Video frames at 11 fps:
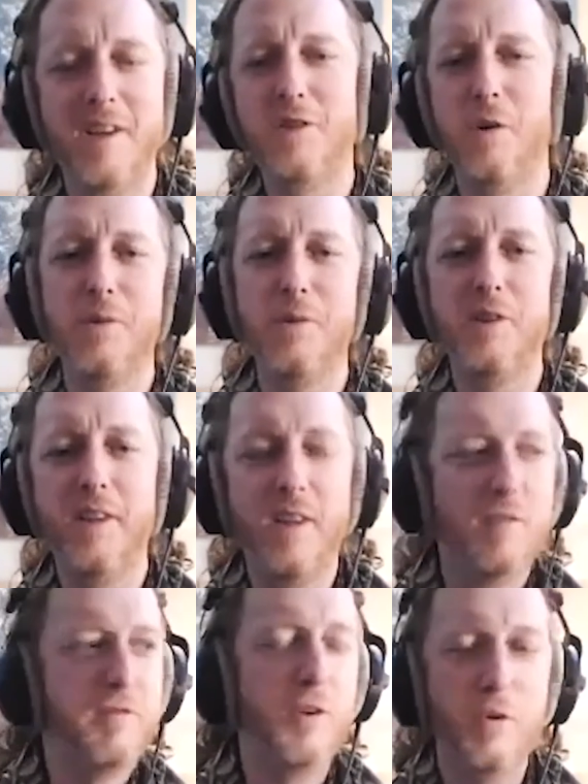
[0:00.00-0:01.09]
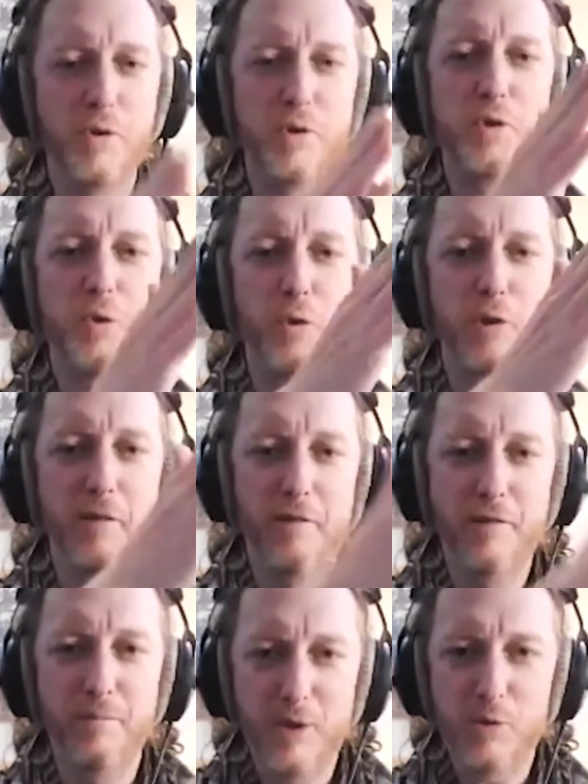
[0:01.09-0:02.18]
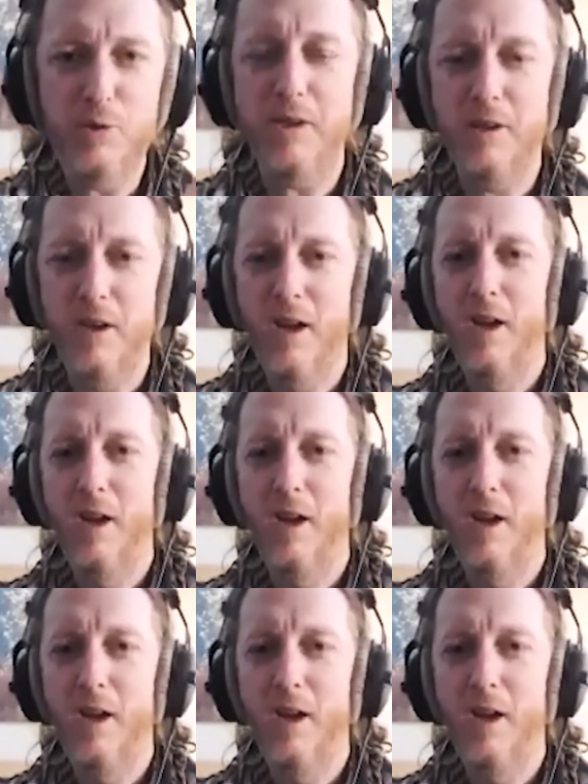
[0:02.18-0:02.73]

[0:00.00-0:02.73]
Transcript: It's almost like you have to go to the school of music,